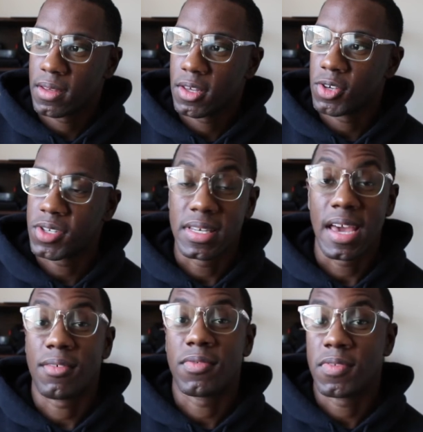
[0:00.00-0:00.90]
you should
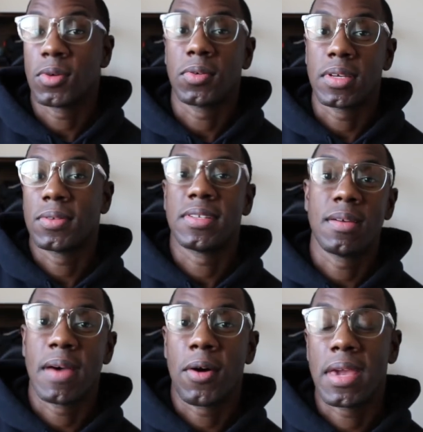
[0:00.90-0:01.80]
never feel guilty
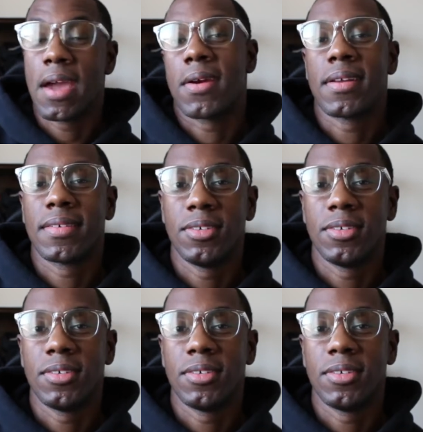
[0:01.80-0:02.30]
about caring.